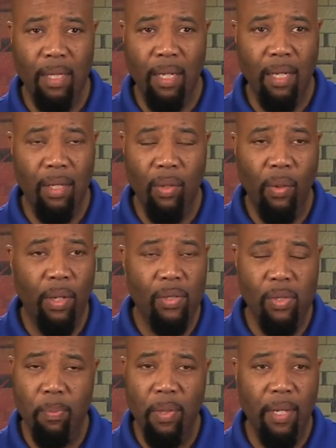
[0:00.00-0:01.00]
oil
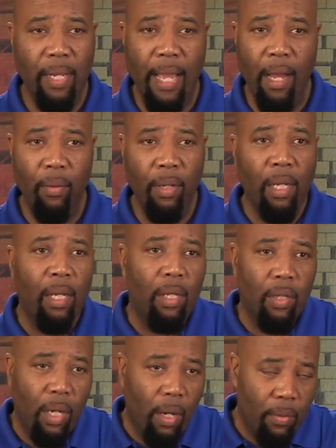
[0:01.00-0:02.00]
spilled out,
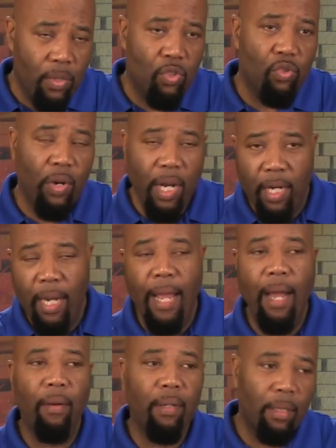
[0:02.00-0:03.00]
you can always drain it
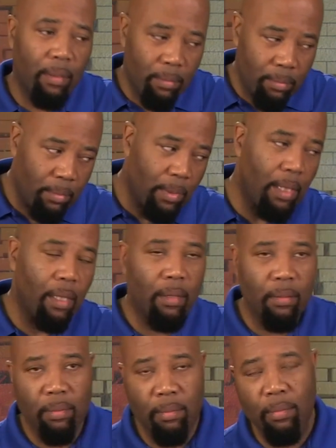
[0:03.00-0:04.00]
out
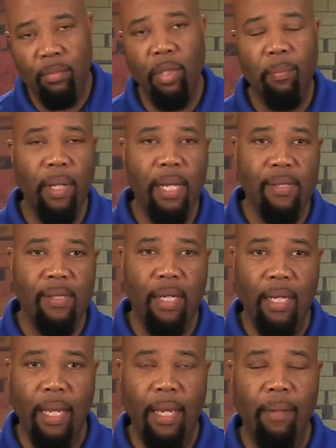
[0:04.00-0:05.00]
and replace
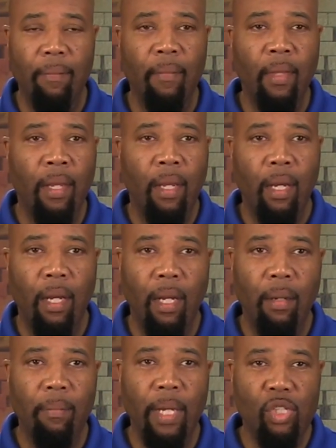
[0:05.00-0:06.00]
it again.
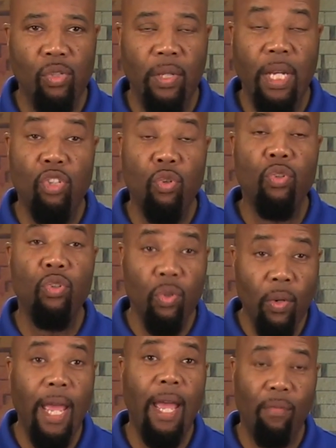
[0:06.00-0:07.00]
Make sure that you
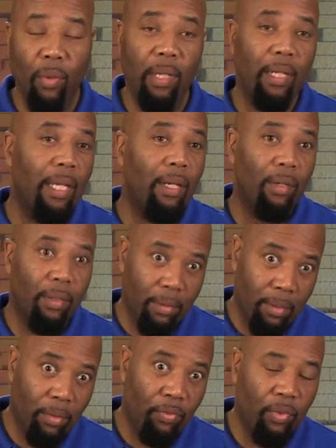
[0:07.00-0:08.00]
do have 1 liter
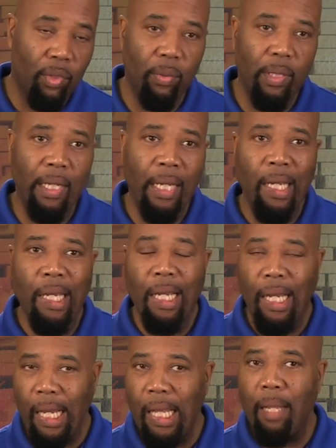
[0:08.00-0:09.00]
of fluid
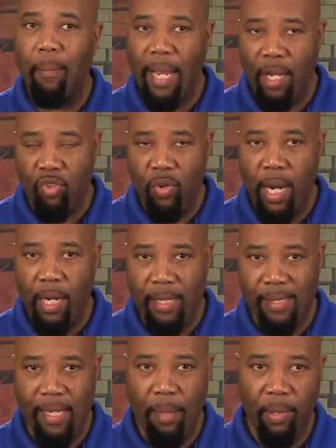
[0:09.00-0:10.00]
in the Mechatronic
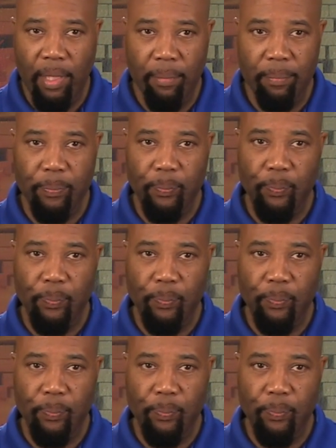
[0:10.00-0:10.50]
assembly.